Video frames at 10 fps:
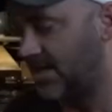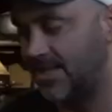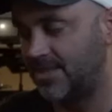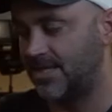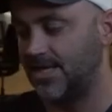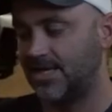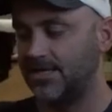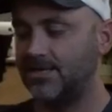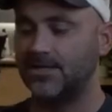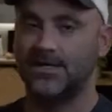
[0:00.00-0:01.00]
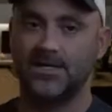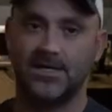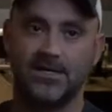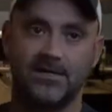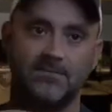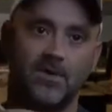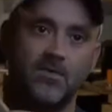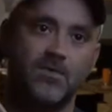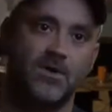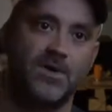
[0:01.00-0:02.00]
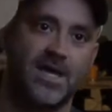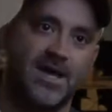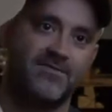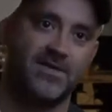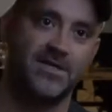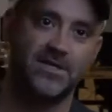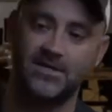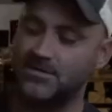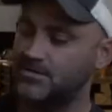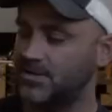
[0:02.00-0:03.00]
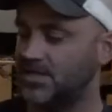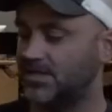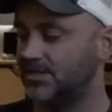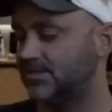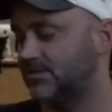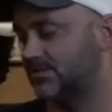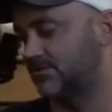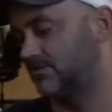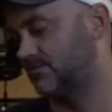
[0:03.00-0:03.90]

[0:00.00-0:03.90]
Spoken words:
And then what we have in here is